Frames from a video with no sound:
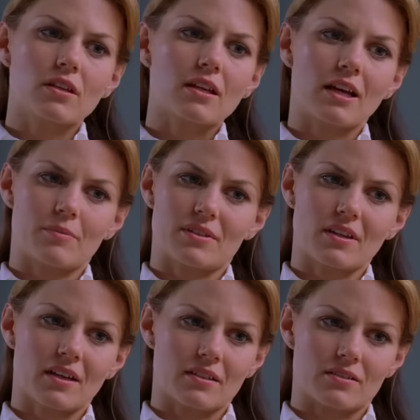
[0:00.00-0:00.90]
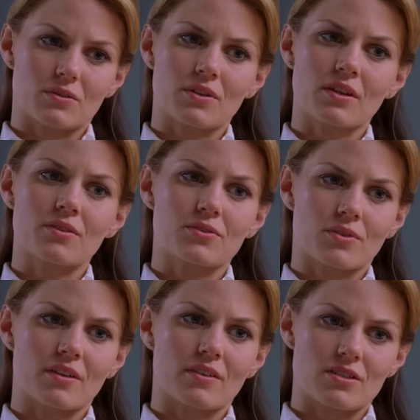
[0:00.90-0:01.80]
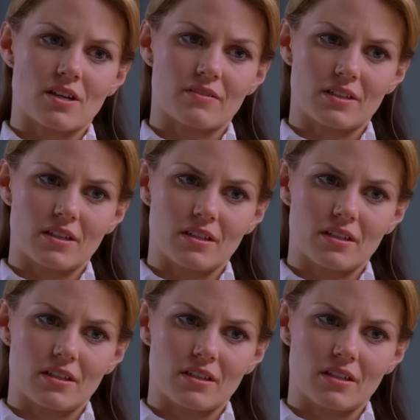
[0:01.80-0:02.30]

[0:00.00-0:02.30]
You could get hepatitis or another strain of HIV.